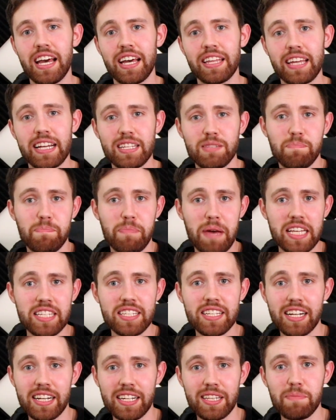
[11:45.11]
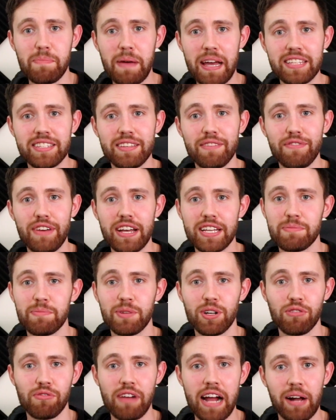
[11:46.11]
that's basically the best
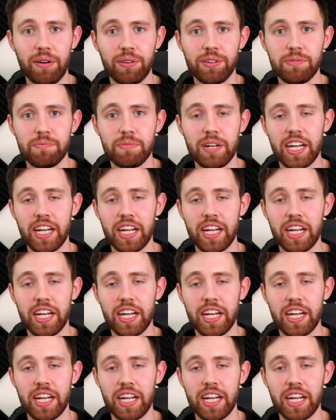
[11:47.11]
investment around,